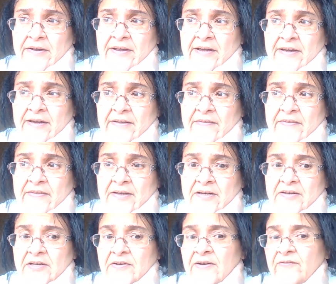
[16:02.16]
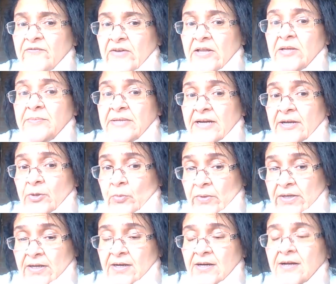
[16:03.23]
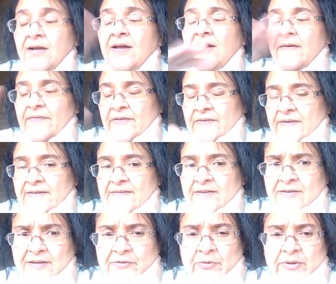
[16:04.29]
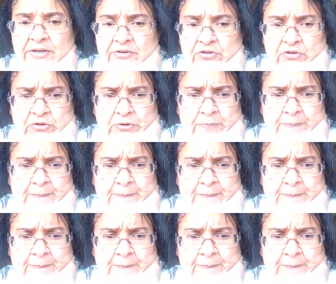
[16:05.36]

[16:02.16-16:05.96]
and they develop diarrhea, then that's another issue.